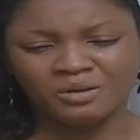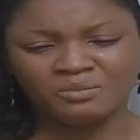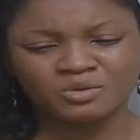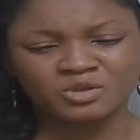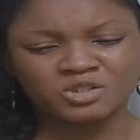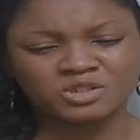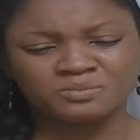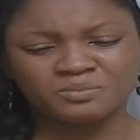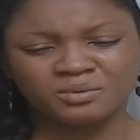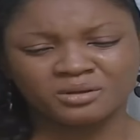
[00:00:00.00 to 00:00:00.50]

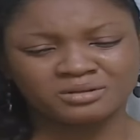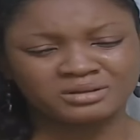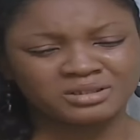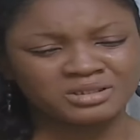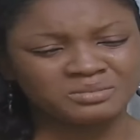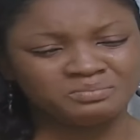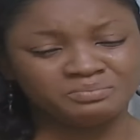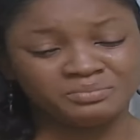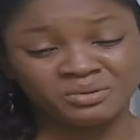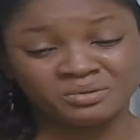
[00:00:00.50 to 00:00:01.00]
almost spoiled
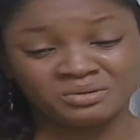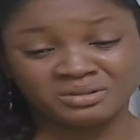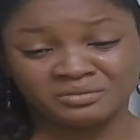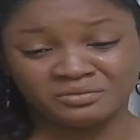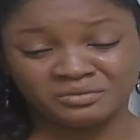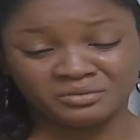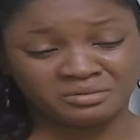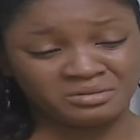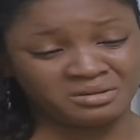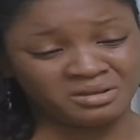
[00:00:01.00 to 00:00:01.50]
this
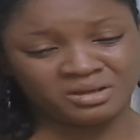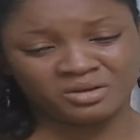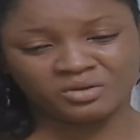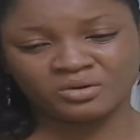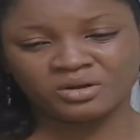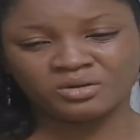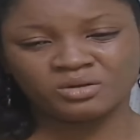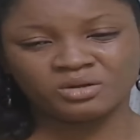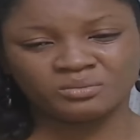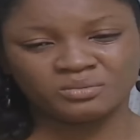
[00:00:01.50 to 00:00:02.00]
beautiful thing
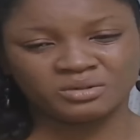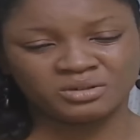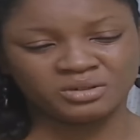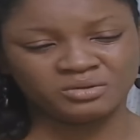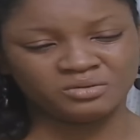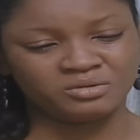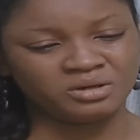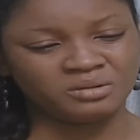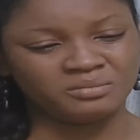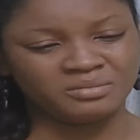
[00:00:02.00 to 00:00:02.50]
going on
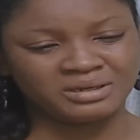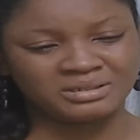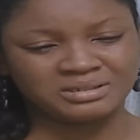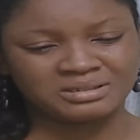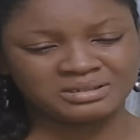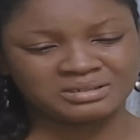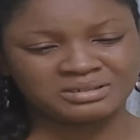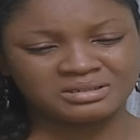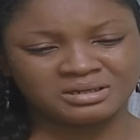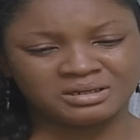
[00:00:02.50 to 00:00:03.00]
within you and my
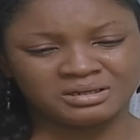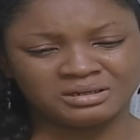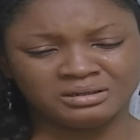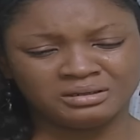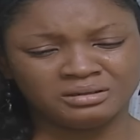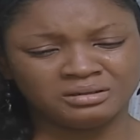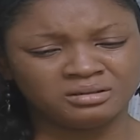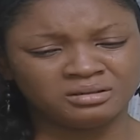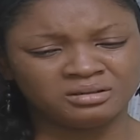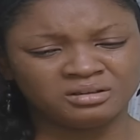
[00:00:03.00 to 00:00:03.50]
sister.
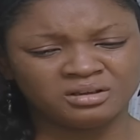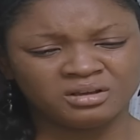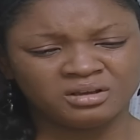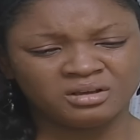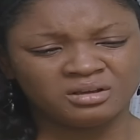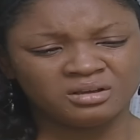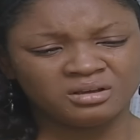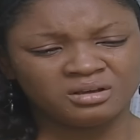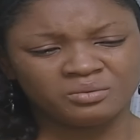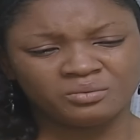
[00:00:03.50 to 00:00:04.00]

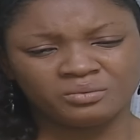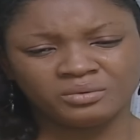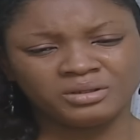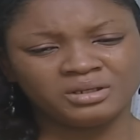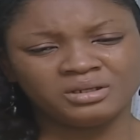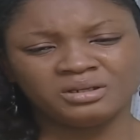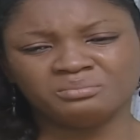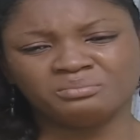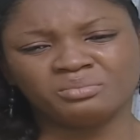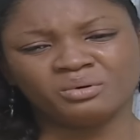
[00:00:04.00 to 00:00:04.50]

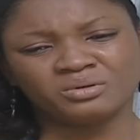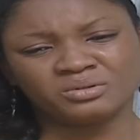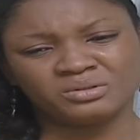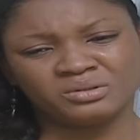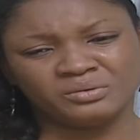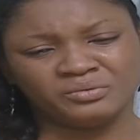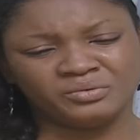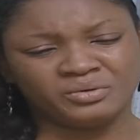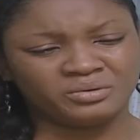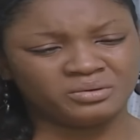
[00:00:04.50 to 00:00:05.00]
Within the both
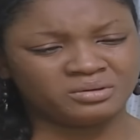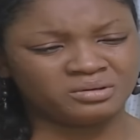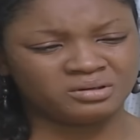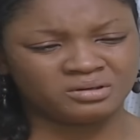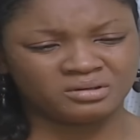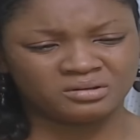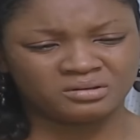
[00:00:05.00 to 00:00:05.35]
of you.